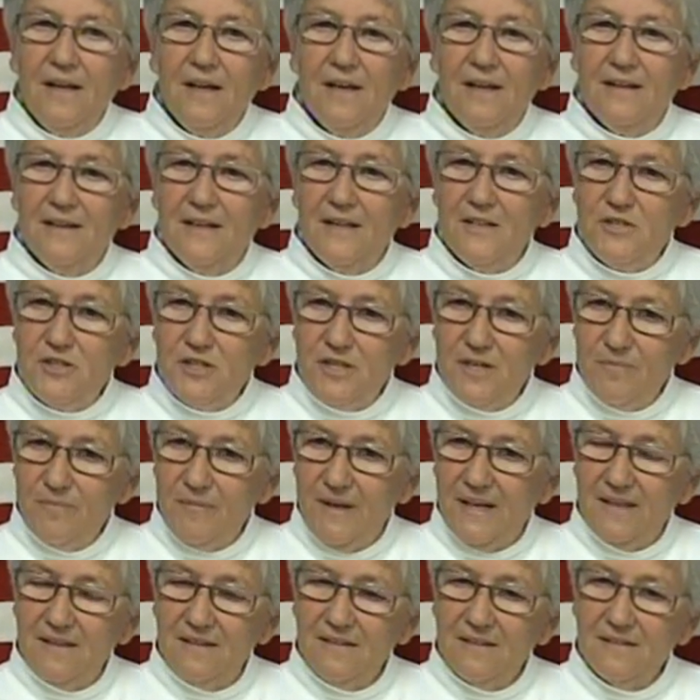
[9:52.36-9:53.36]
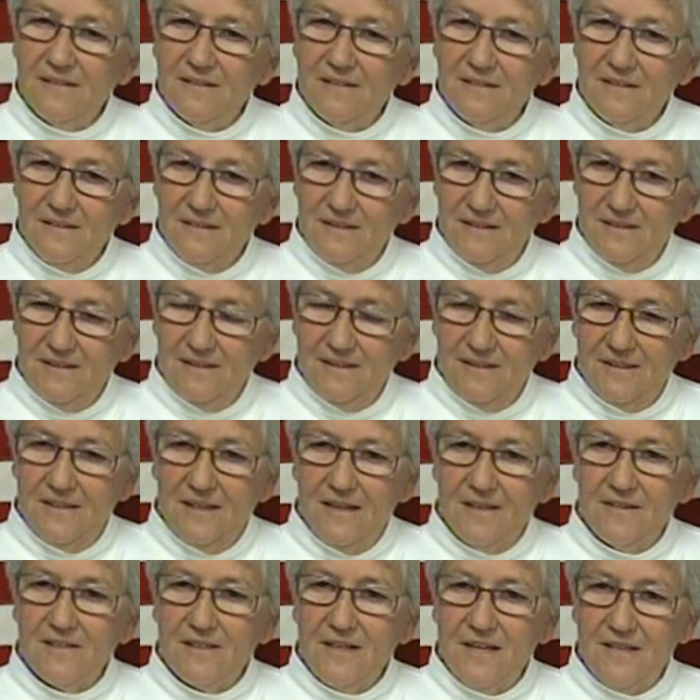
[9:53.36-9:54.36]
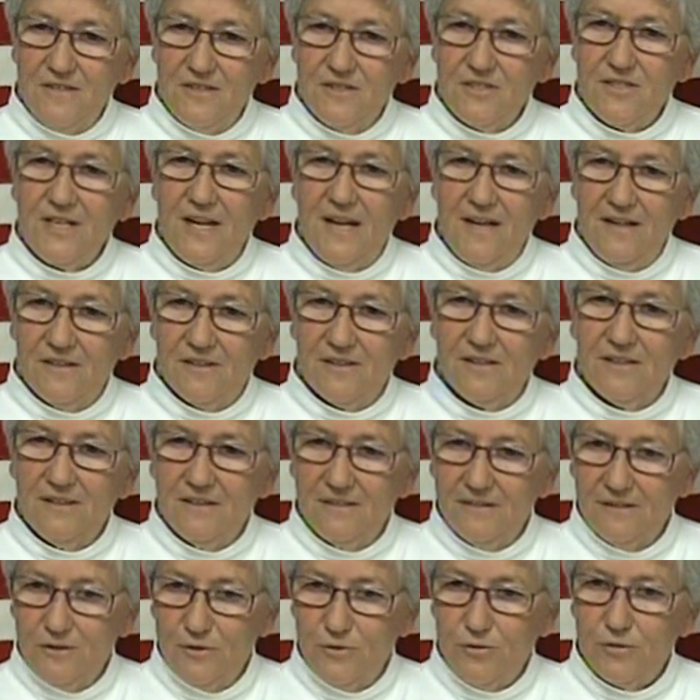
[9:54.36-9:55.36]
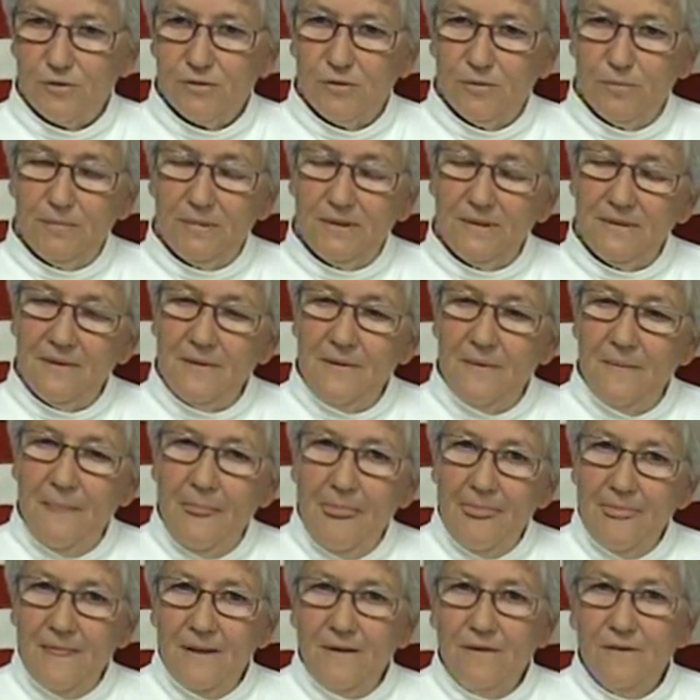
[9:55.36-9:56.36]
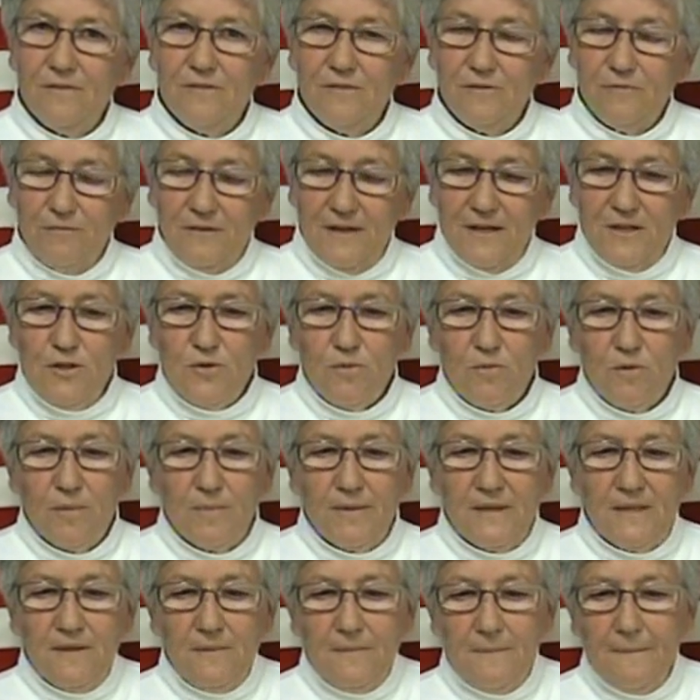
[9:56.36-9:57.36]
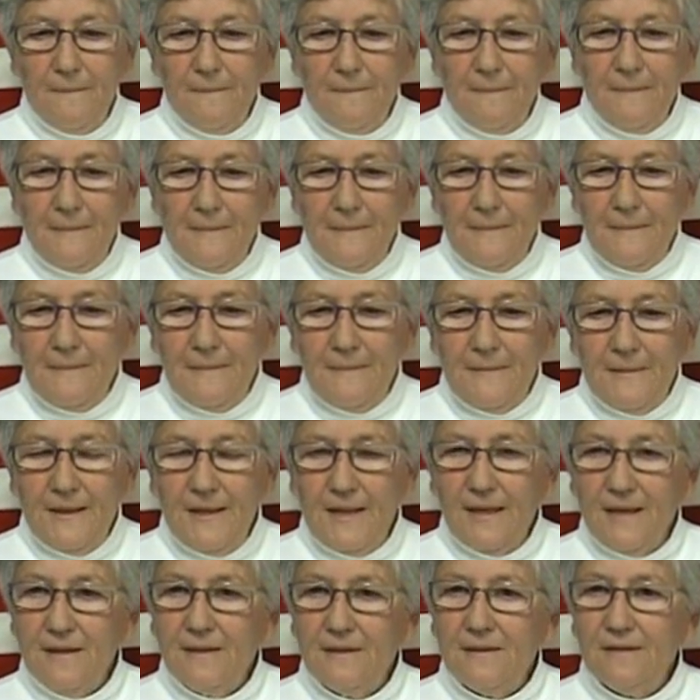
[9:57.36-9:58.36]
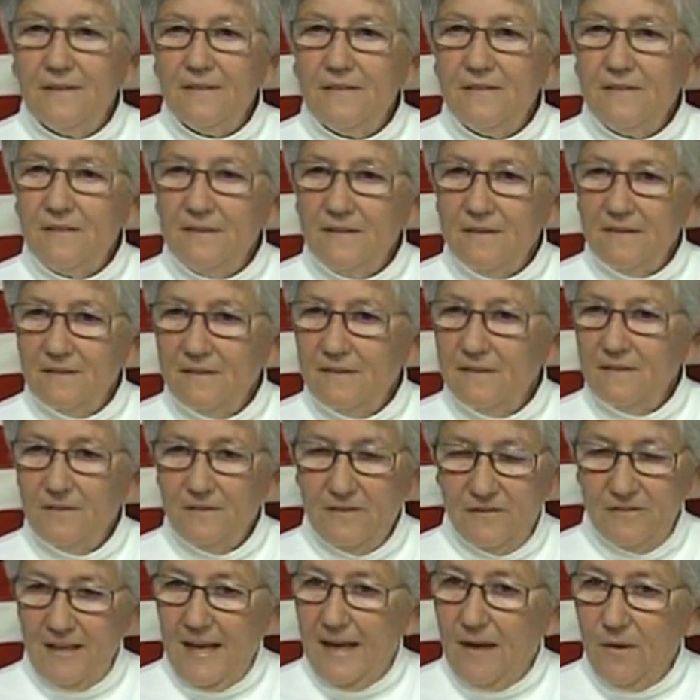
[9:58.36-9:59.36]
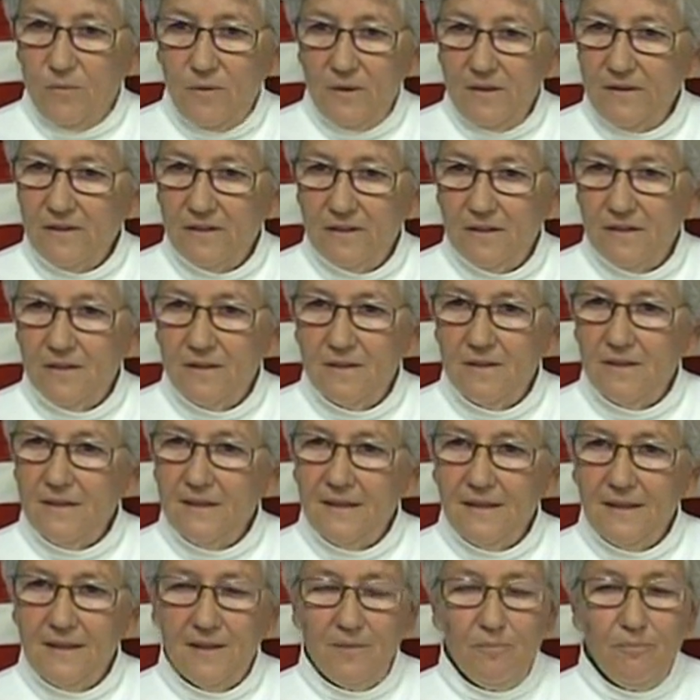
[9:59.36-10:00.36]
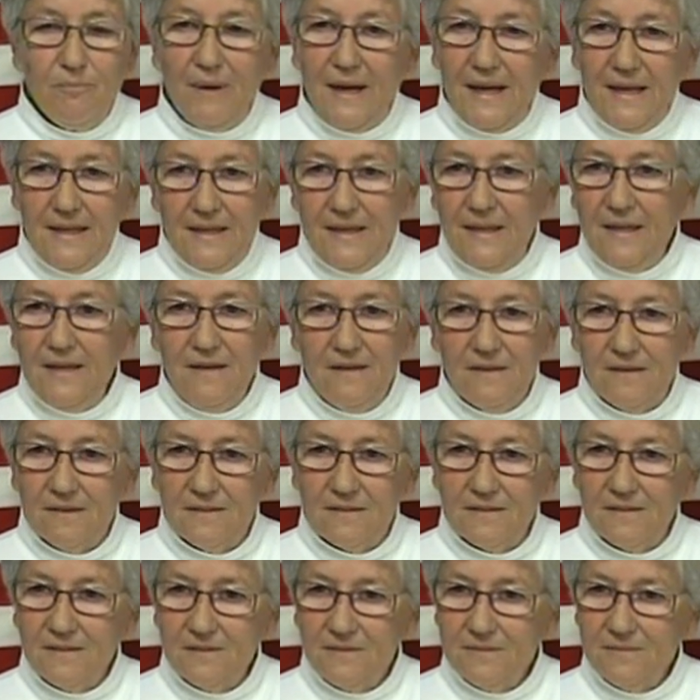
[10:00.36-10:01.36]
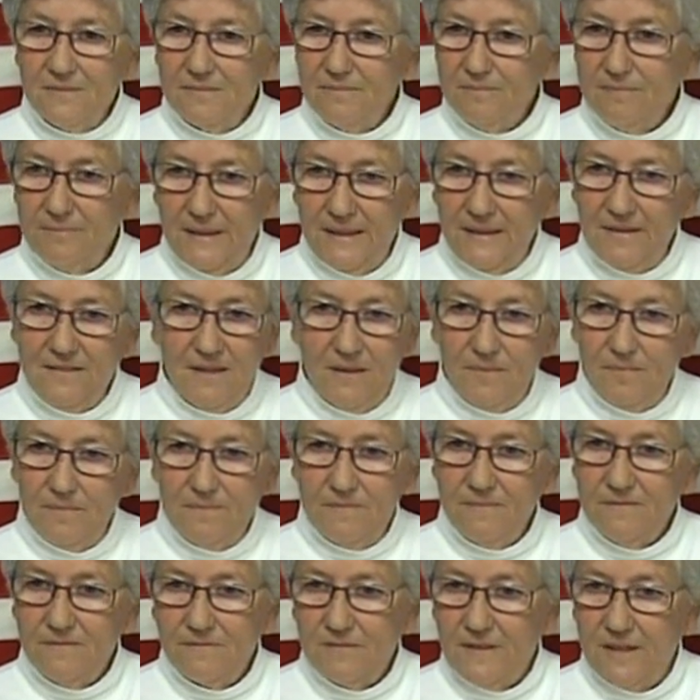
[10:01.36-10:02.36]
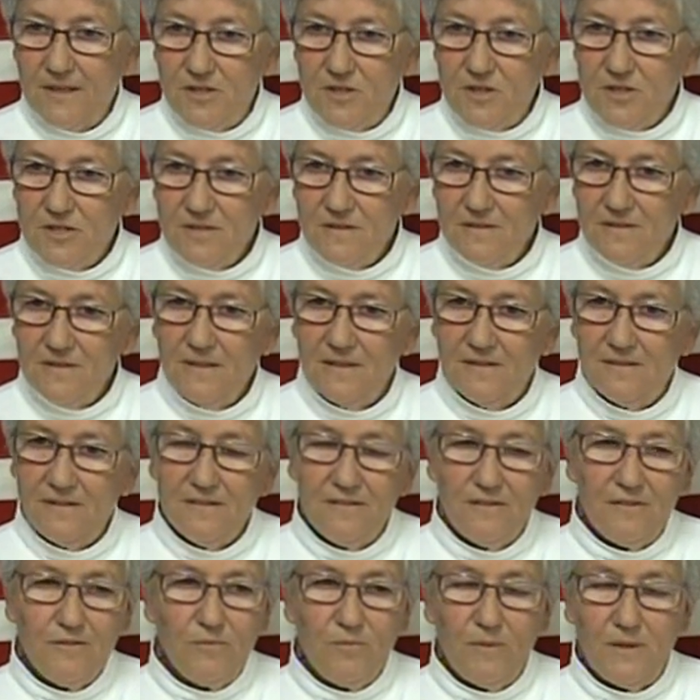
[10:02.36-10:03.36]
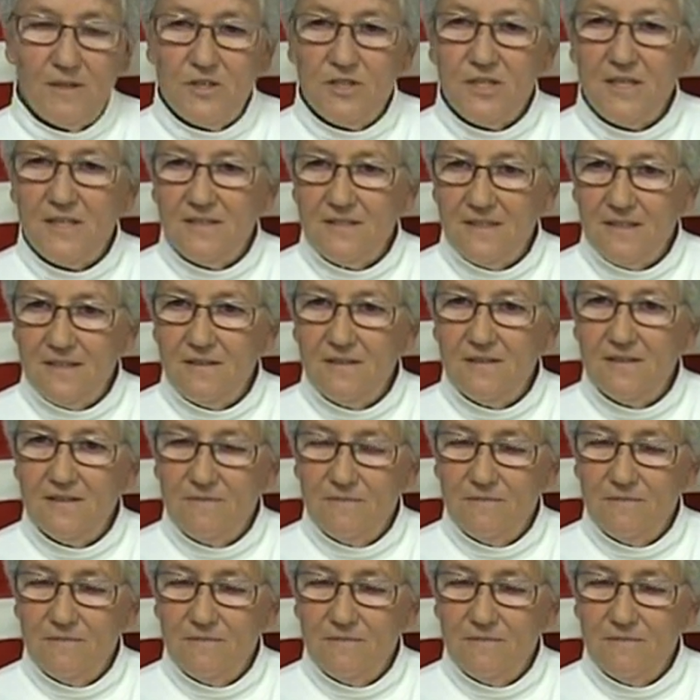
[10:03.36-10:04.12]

And then she met another entertainer in the troupe, was a French woman, and sat with her and by ear picked up French. And this is what she did